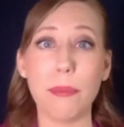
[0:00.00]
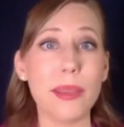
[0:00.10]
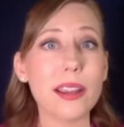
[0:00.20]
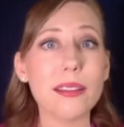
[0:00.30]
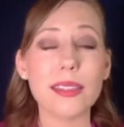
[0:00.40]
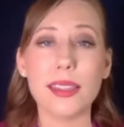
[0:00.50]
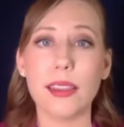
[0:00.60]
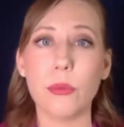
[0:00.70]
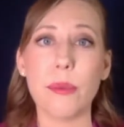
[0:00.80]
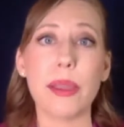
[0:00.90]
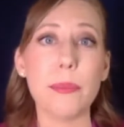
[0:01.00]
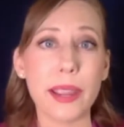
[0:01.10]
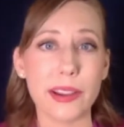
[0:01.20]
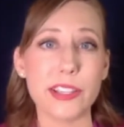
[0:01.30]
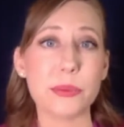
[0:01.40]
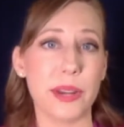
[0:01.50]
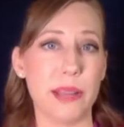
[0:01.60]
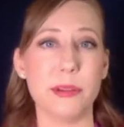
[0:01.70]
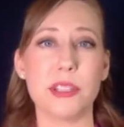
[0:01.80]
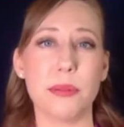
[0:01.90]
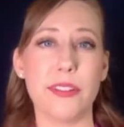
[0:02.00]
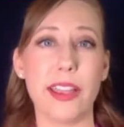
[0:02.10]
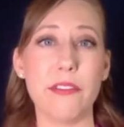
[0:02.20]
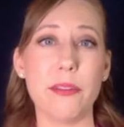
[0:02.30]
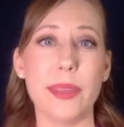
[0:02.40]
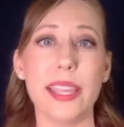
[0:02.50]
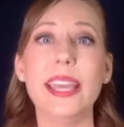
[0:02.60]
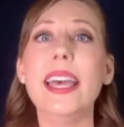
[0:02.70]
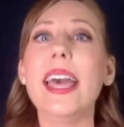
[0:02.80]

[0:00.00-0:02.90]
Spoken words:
bigger than what my parents were able to provide for me